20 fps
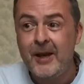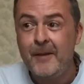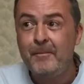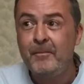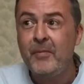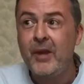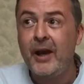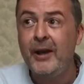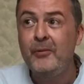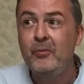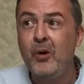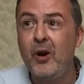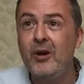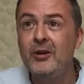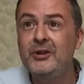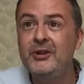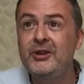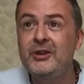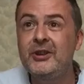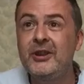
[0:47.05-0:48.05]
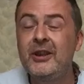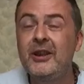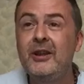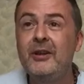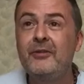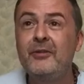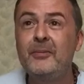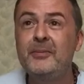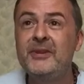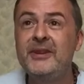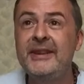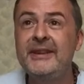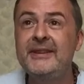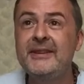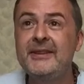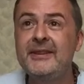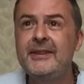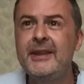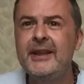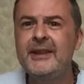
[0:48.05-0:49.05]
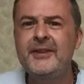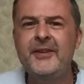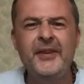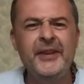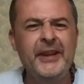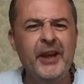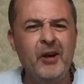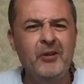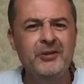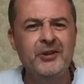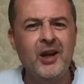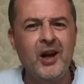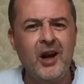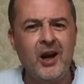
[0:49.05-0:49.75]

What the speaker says: I watched from season 6 the Yoda